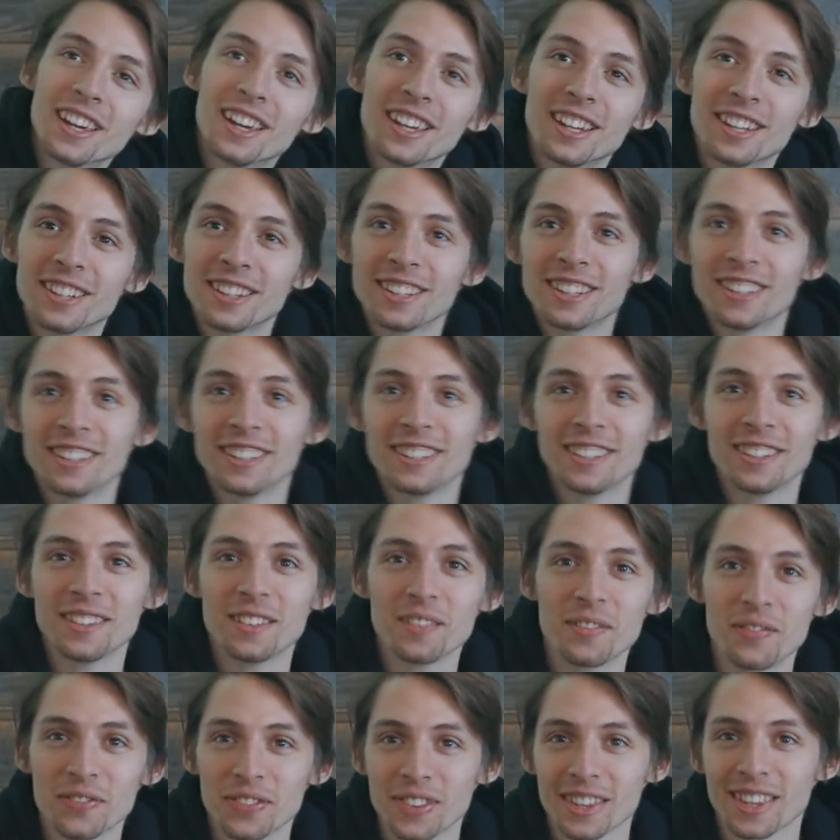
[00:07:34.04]
Did you expect
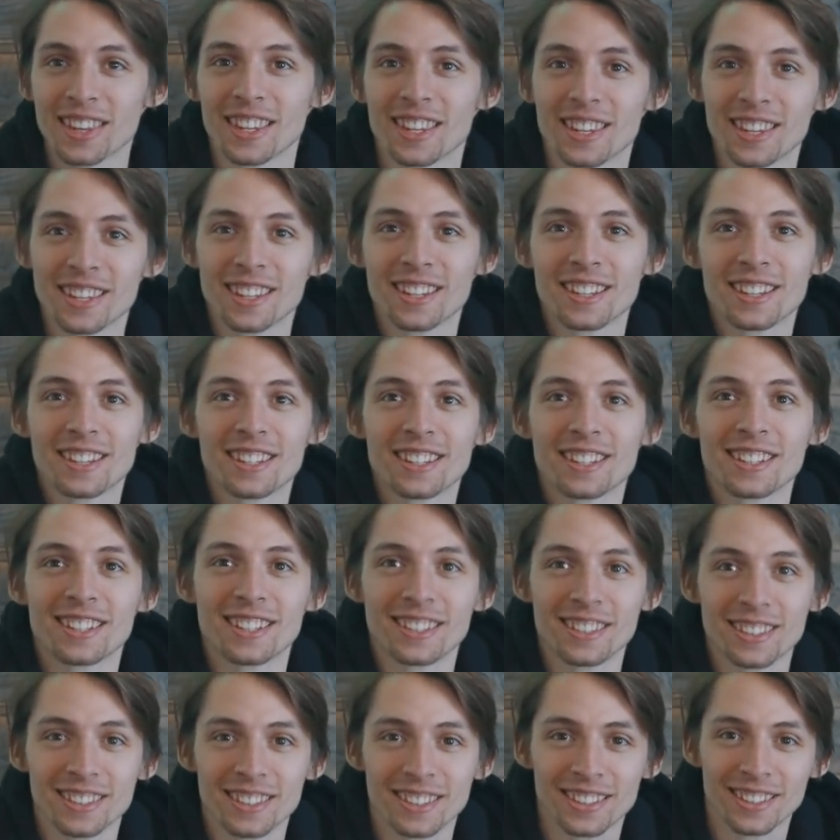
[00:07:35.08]
YouTube to be so much
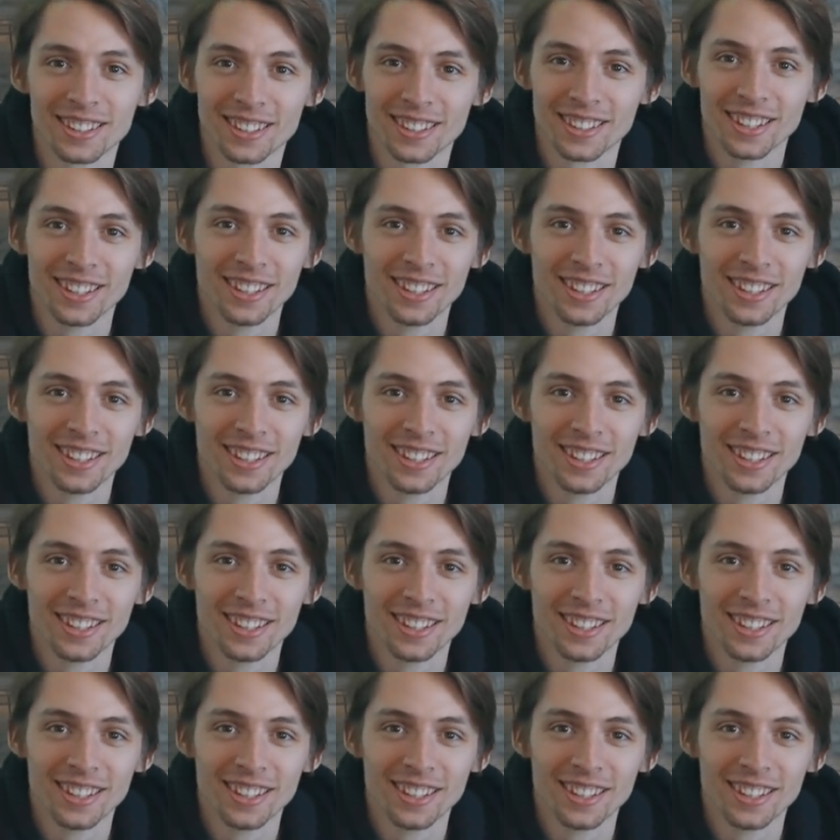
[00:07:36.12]
work?